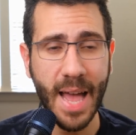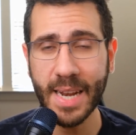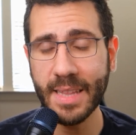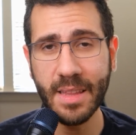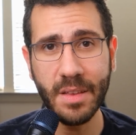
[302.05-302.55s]

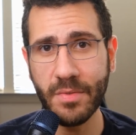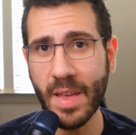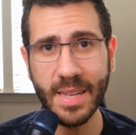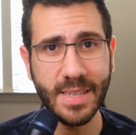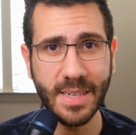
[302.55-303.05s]
adding the
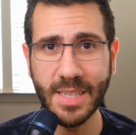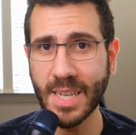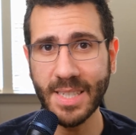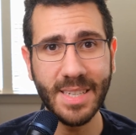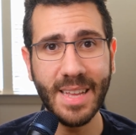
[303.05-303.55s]
effect and
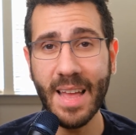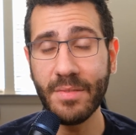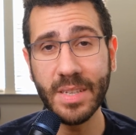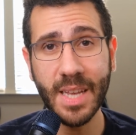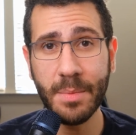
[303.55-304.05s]
adjusting it
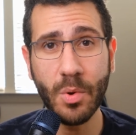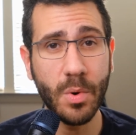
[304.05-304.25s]
every time